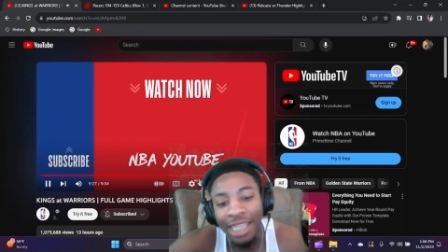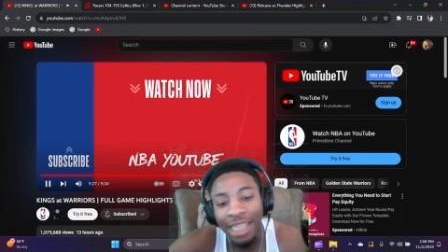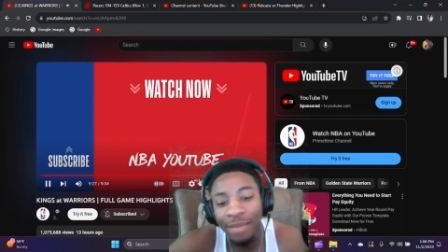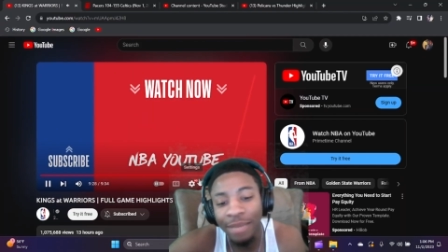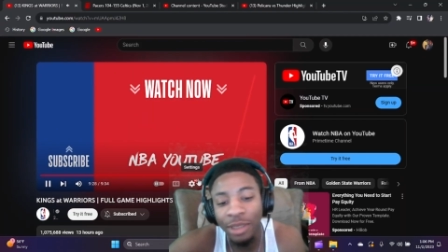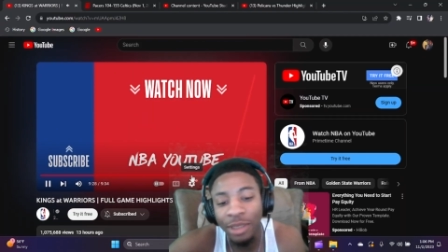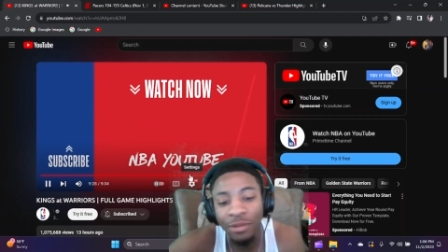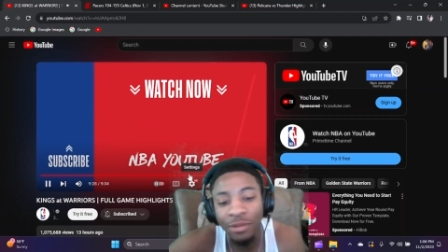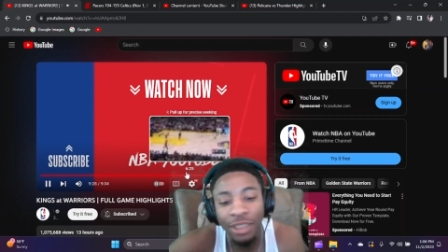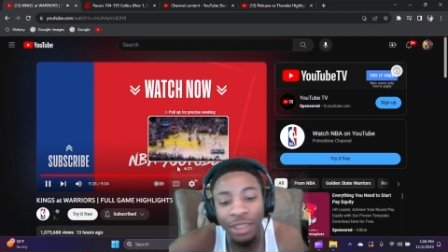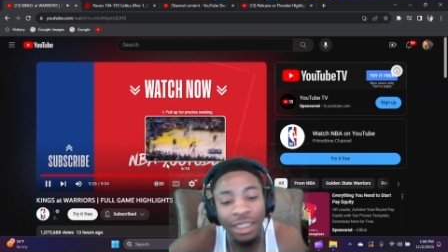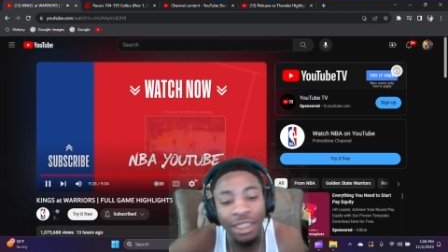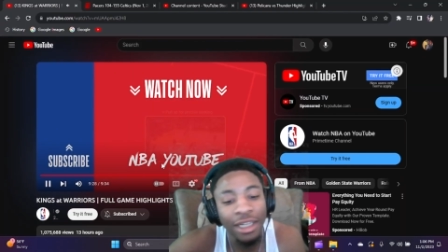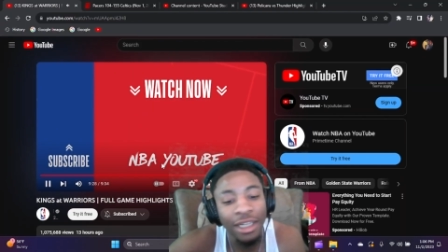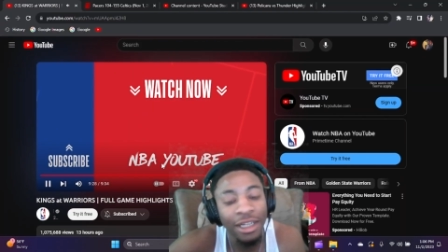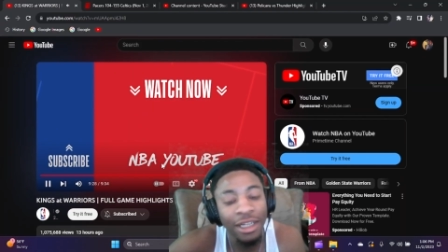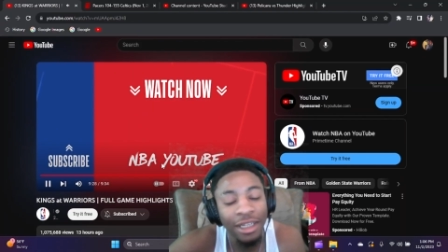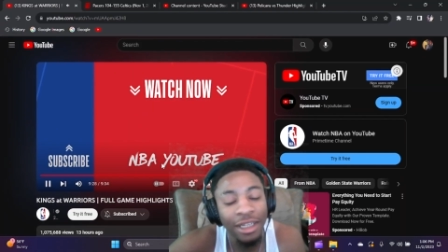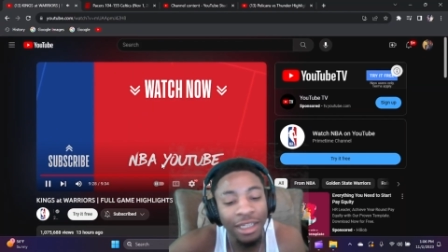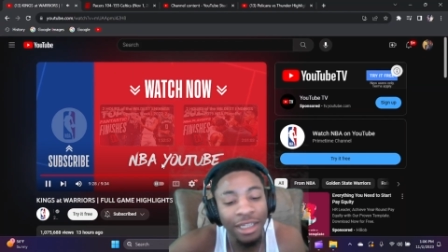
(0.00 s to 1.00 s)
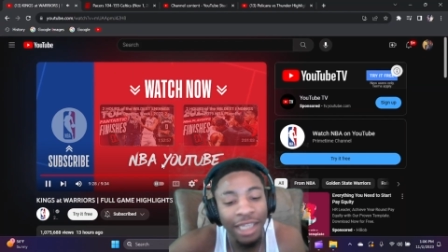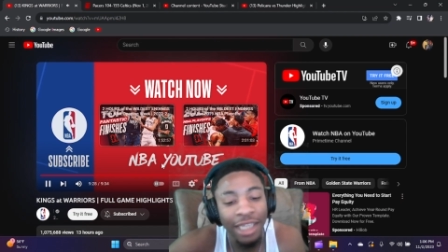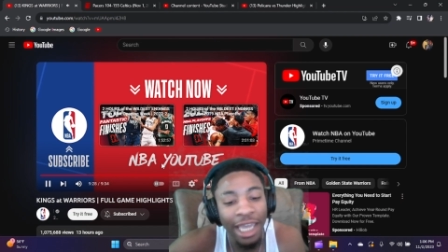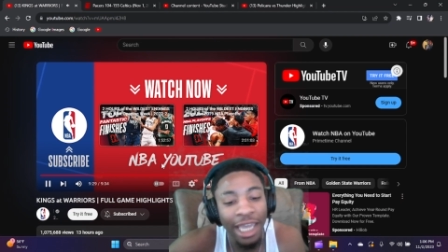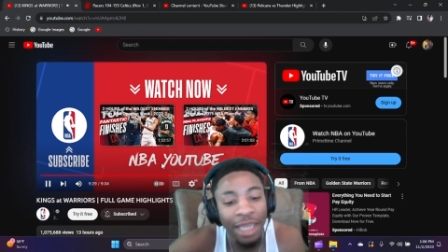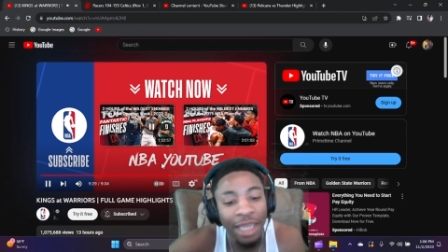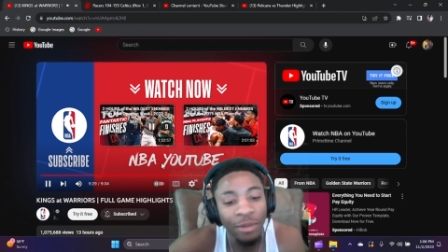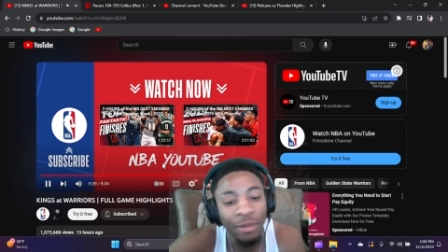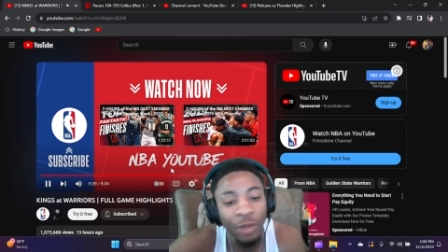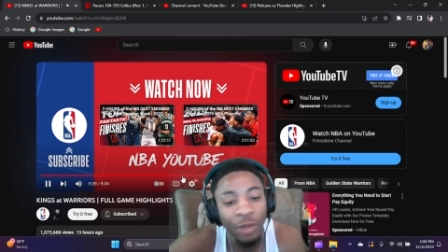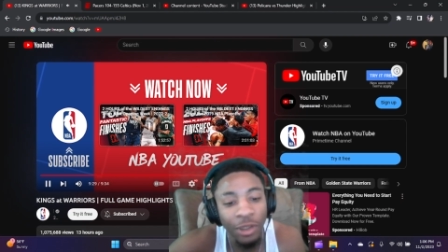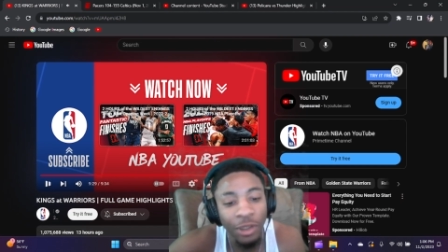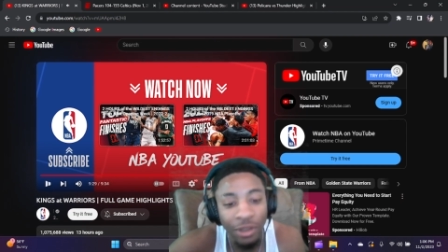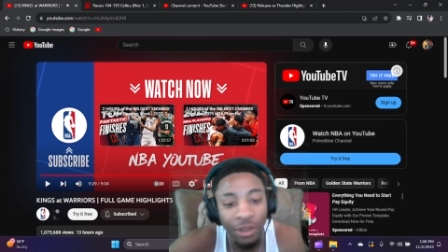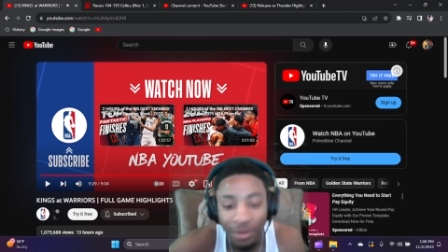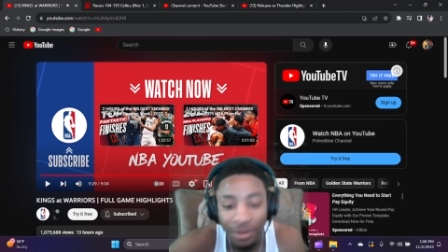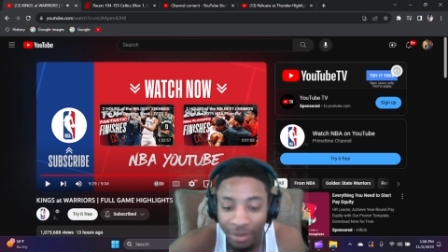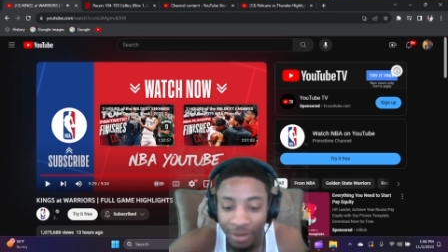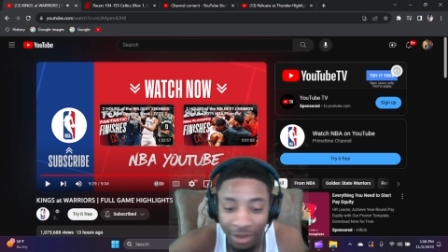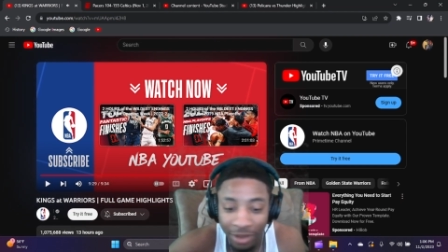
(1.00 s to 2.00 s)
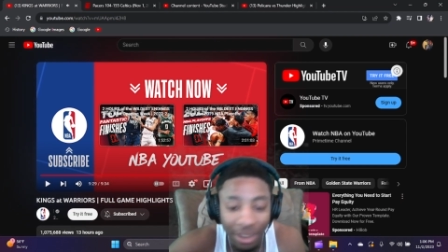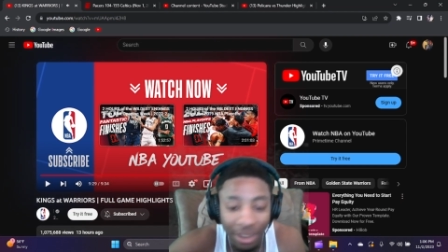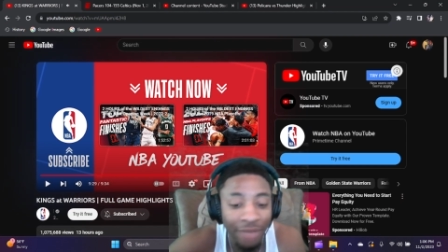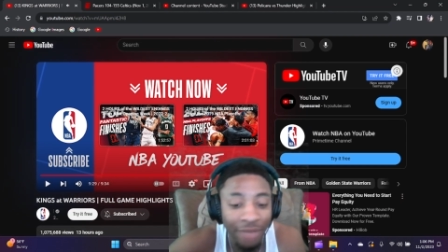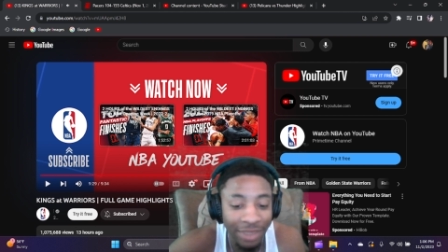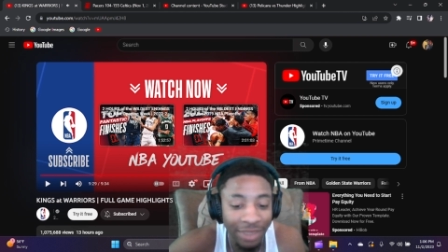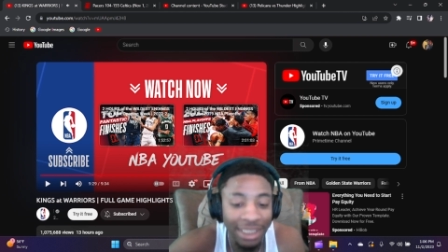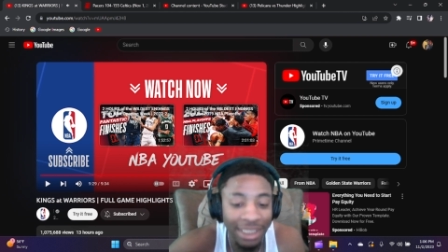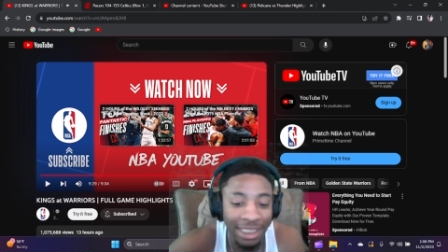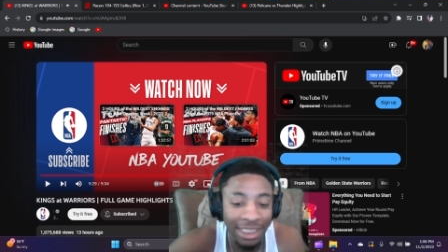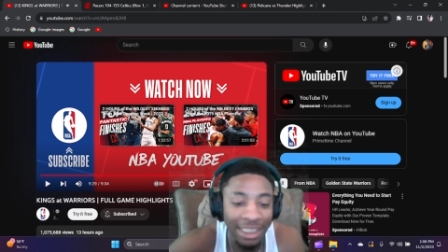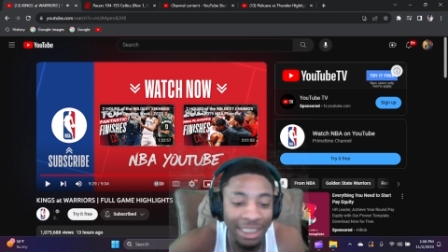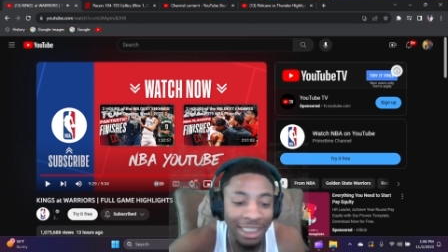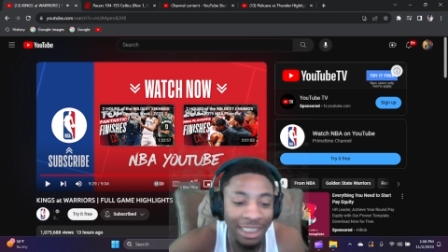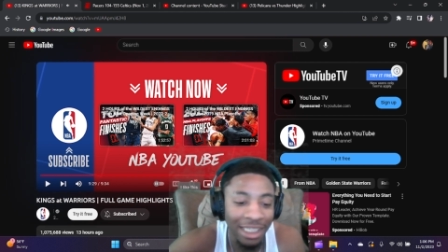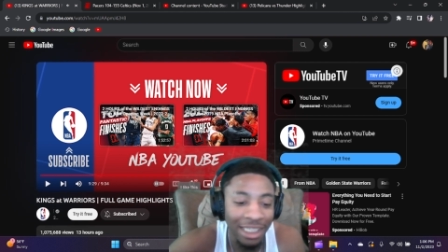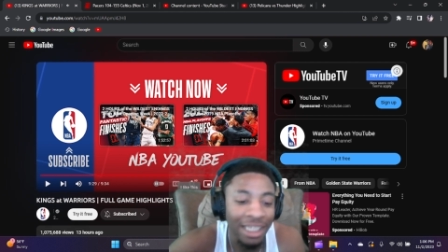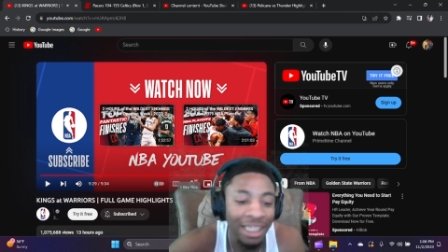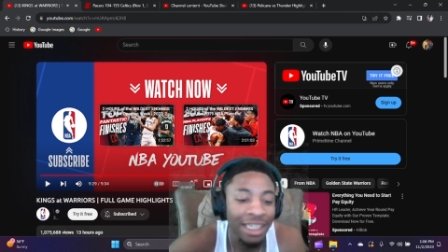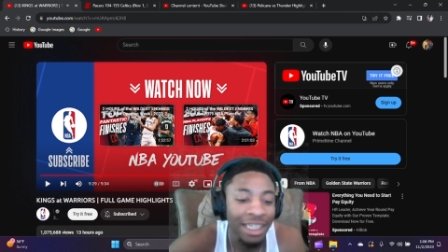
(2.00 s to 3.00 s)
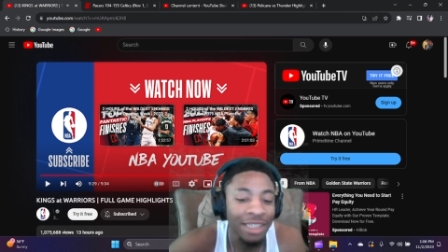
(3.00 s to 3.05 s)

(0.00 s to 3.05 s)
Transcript: Thompson with the uh, game winner. Love to see it.